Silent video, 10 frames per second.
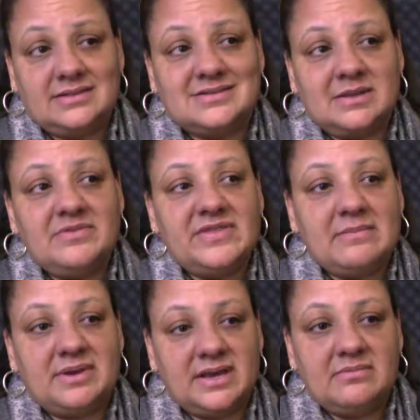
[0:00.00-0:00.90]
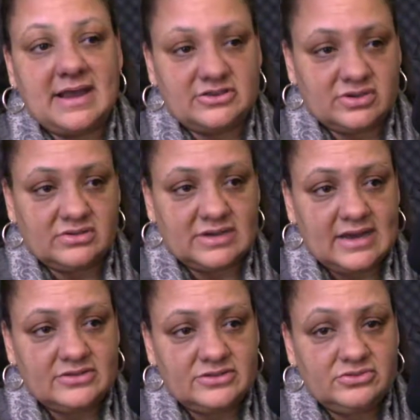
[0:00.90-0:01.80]
some of that money might trickle
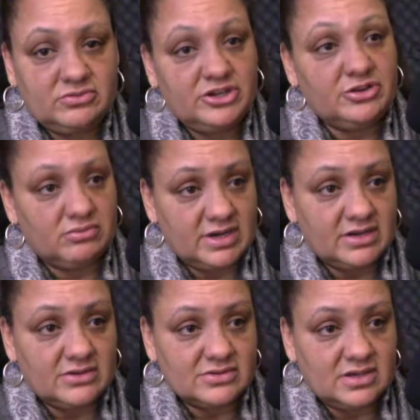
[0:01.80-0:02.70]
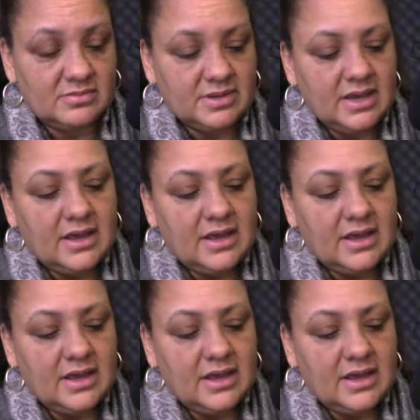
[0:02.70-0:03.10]
down to where your rent goes up.